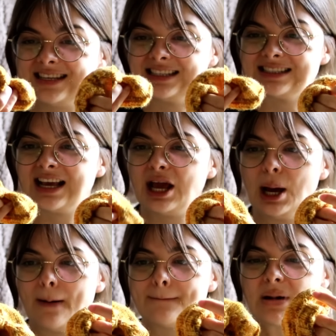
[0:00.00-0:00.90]
this
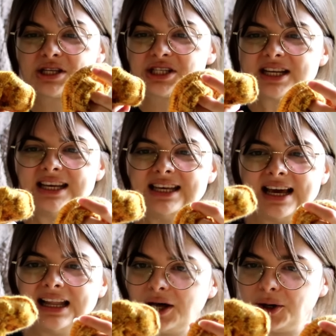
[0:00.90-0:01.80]
mustardy
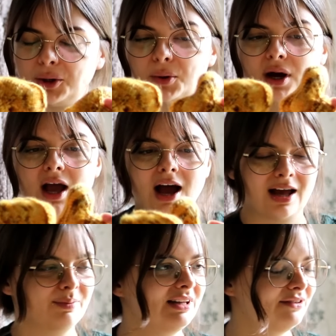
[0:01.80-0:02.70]
yellow.
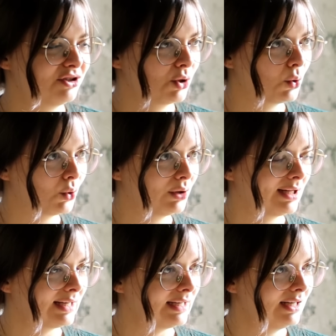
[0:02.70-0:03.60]
I believe she
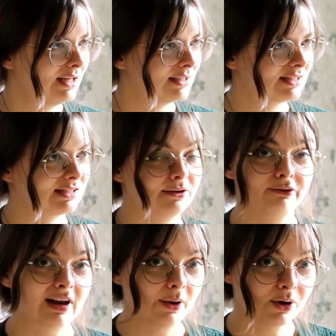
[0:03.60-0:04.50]
called it
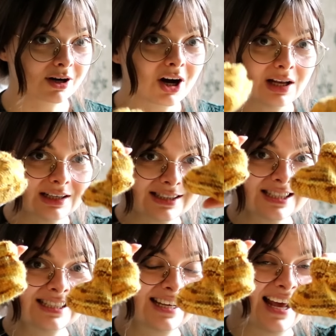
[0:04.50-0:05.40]
sunflower
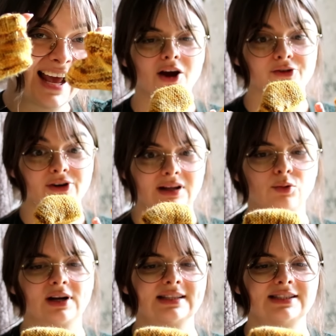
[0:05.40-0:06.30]
colors. I really
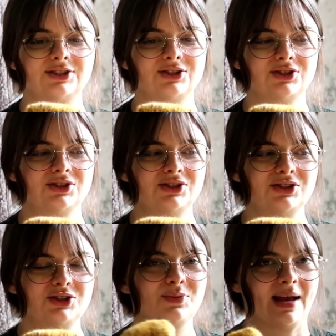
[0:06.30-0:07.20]
wanted
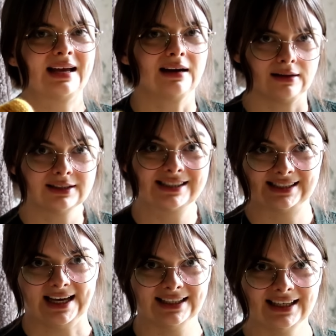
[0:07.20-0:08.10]
to make it a little
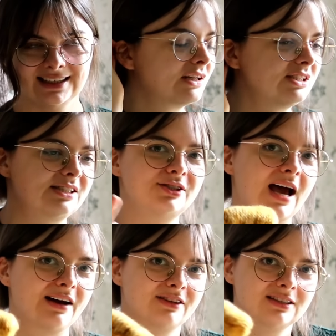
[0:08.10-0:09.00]
set and just
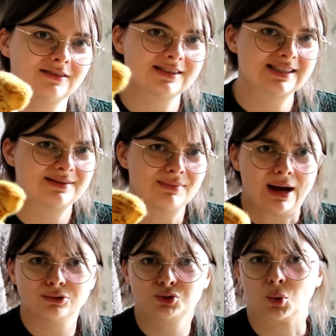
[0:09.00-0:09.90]
to have a little
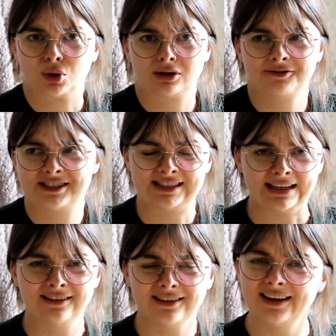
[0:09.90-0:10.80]
outdoor
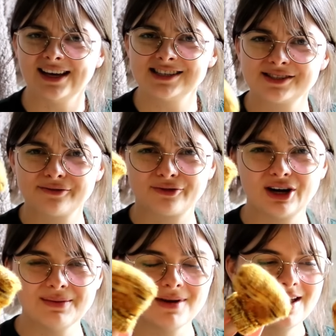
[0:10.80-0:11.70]
set, I guess,
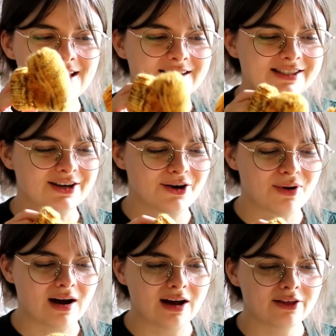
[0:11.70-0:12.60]
for him.
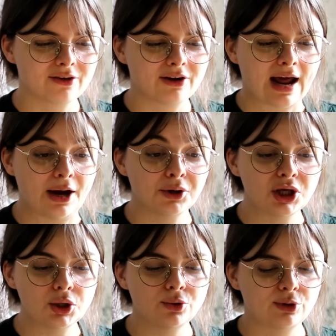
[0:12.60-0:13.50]
So I thought, how
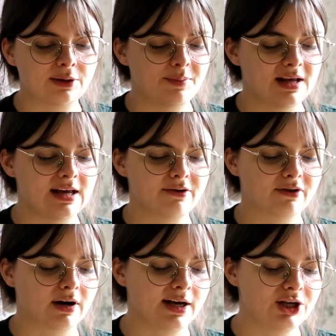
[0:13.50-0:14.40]
cute would it be
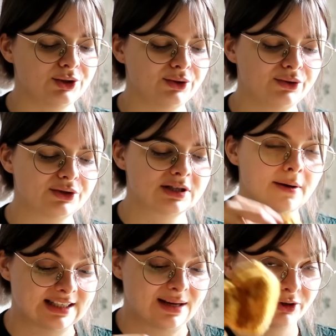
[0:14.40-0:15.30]
if I use
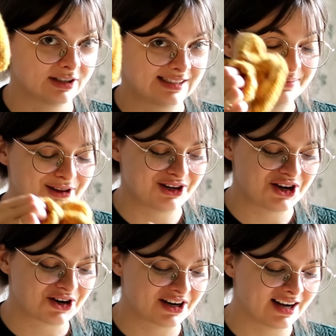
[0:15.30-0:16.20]
the same or a similar
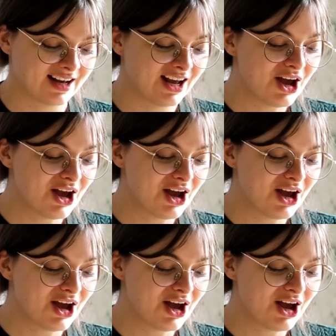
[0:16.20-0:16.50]
yarn